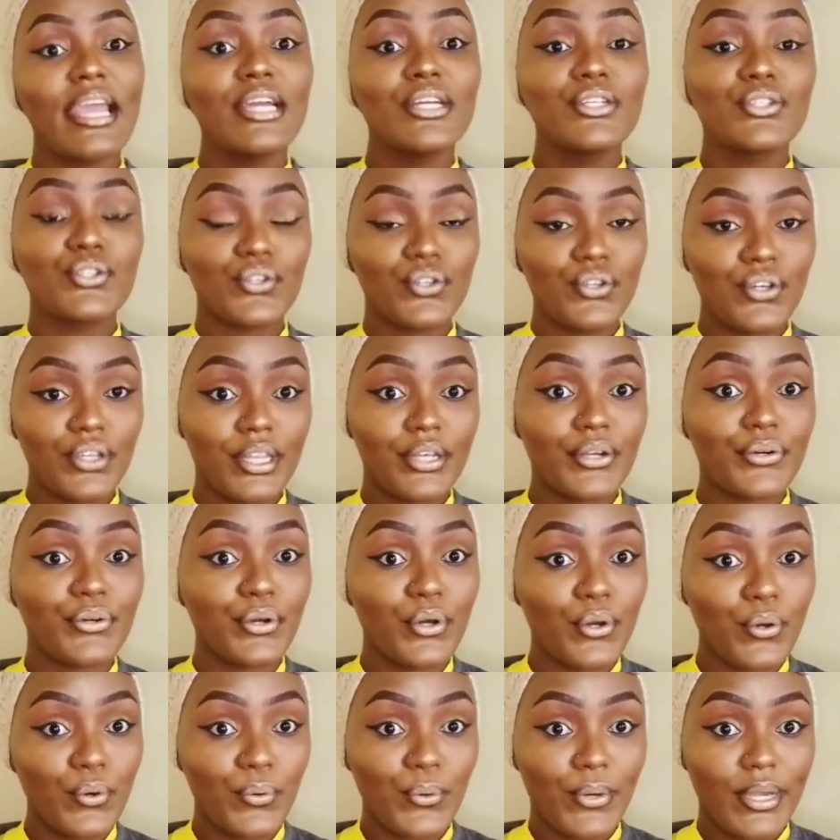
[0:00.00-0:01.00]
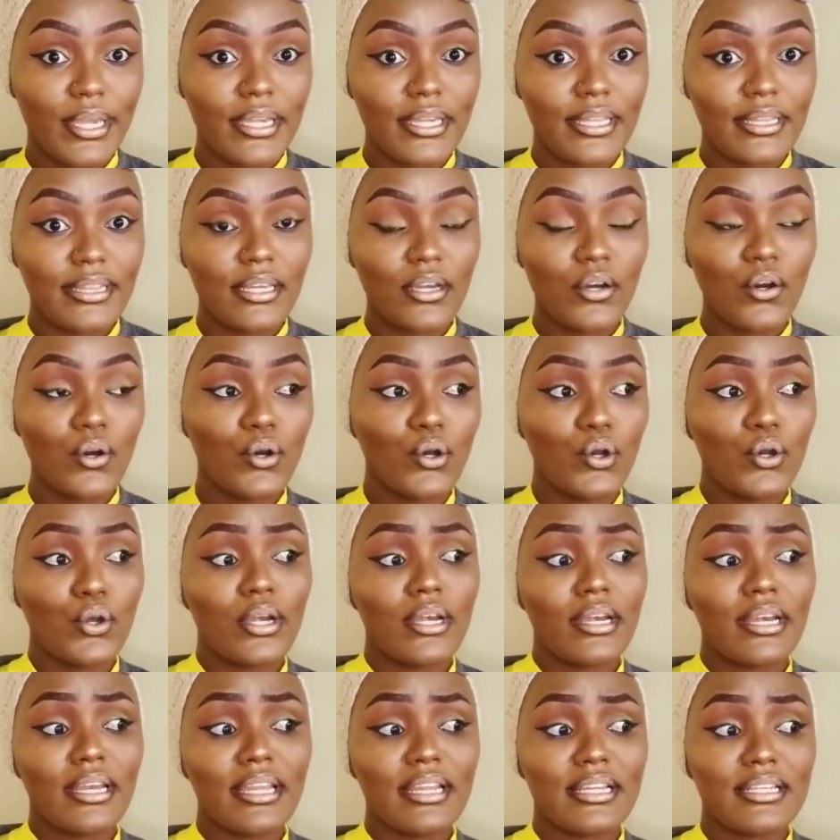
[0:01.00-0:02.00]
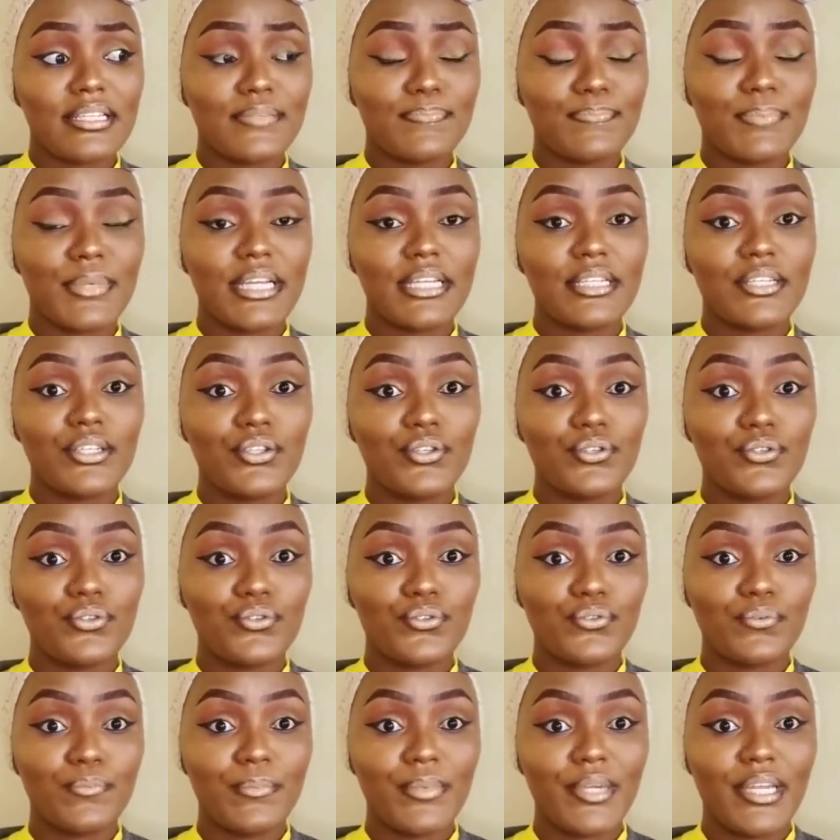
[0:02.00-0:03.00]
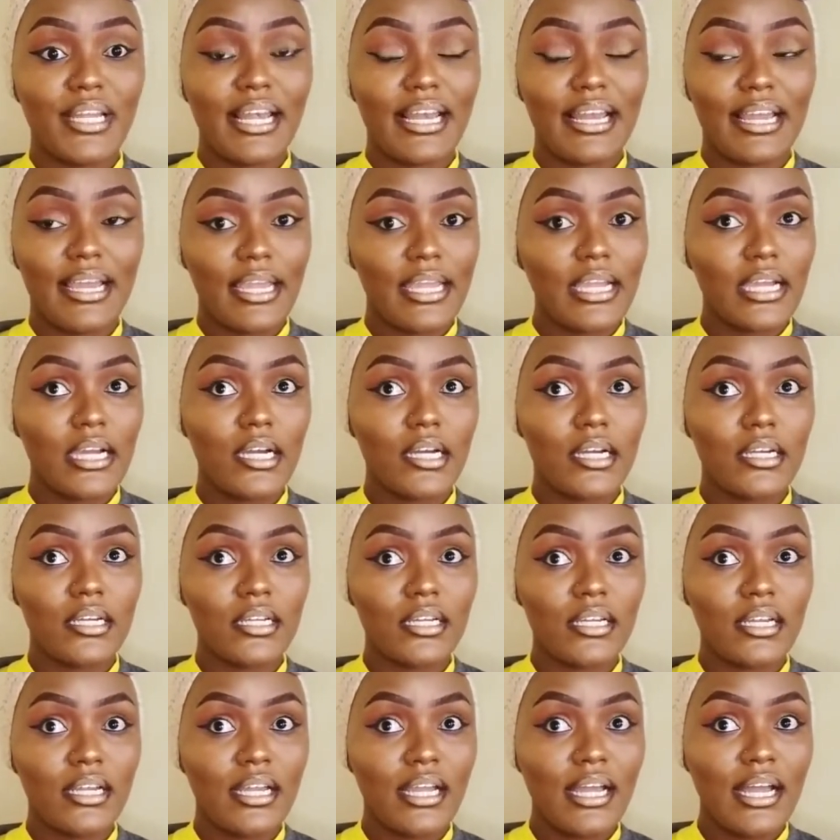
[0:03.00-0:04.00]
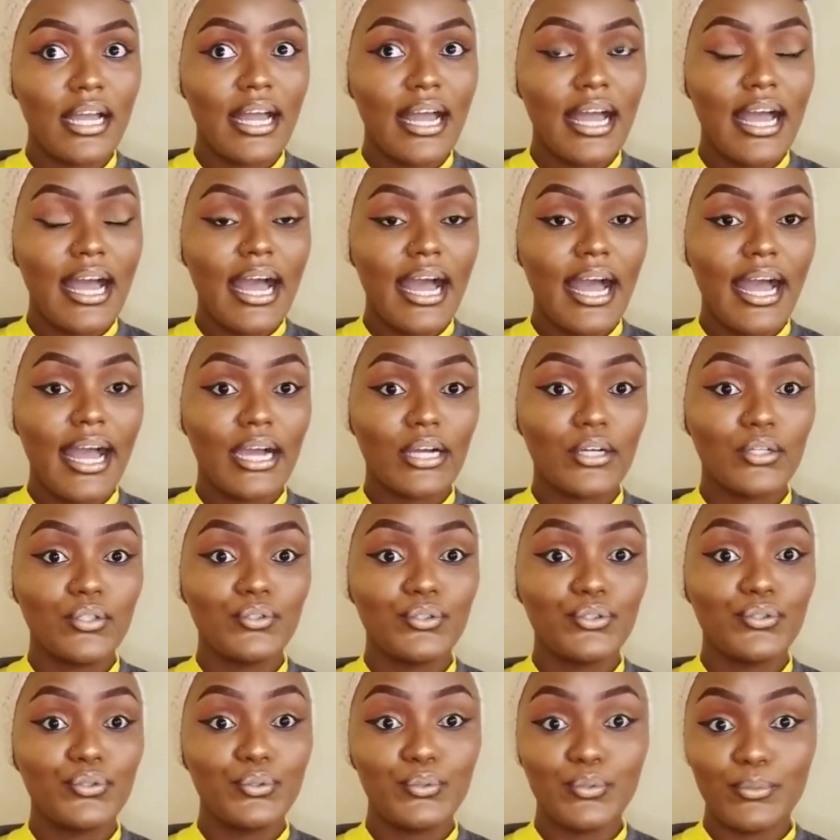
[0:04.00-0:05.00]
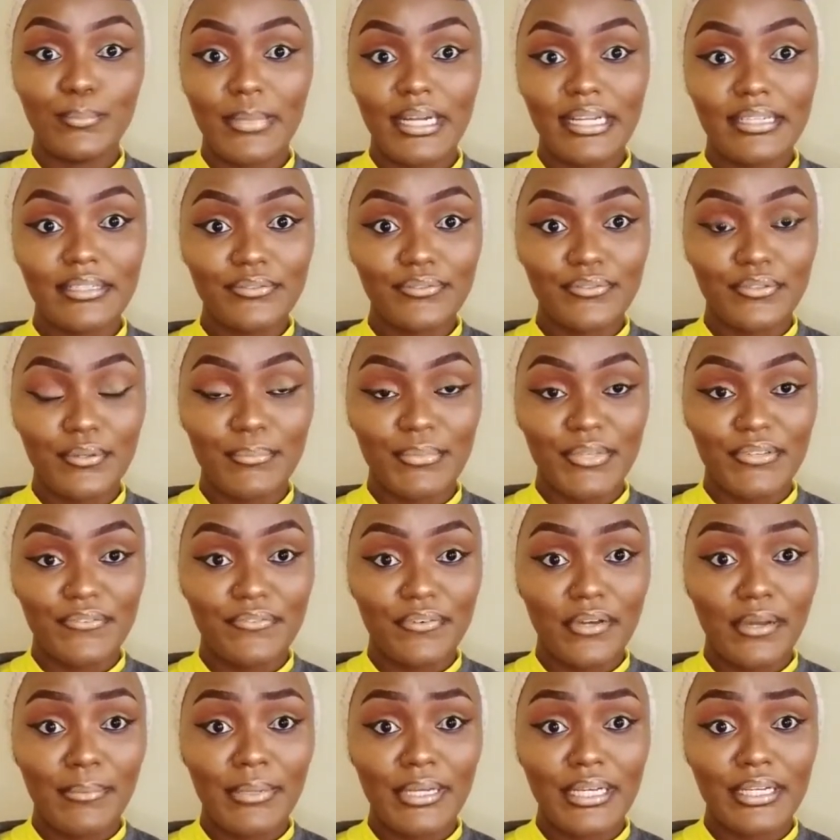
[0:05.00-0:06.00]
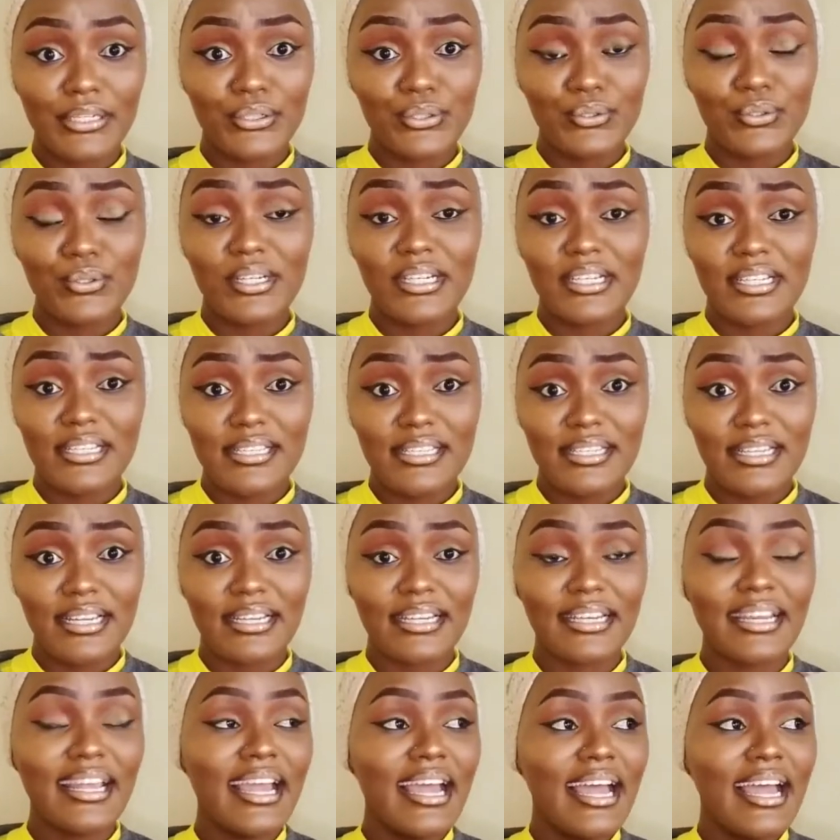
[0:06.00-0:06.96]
To go the wrong way, they all expect you to be like a good woman from the family. Do you understand?